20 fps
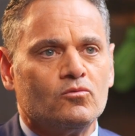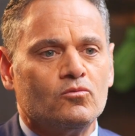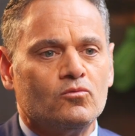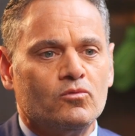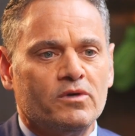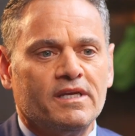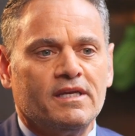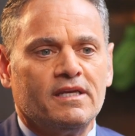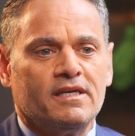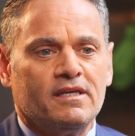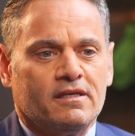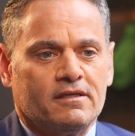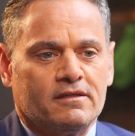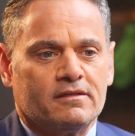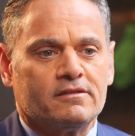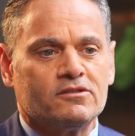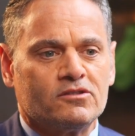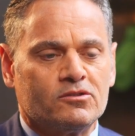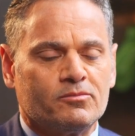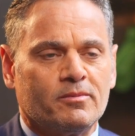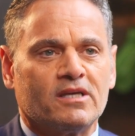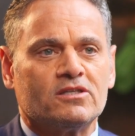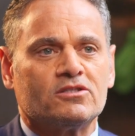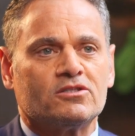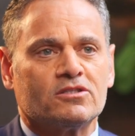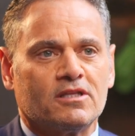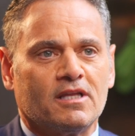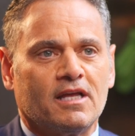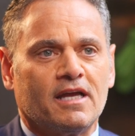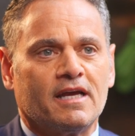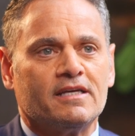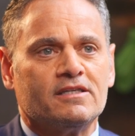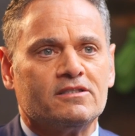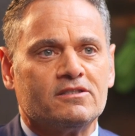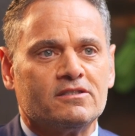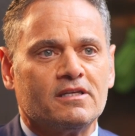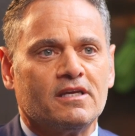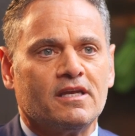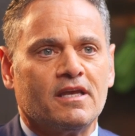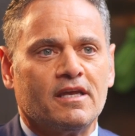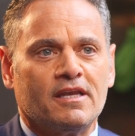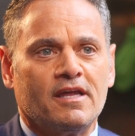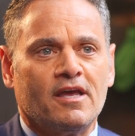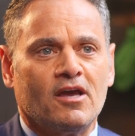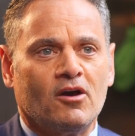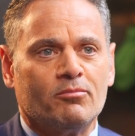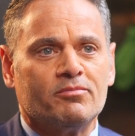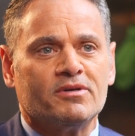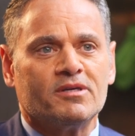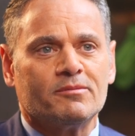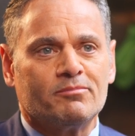We specialize in helping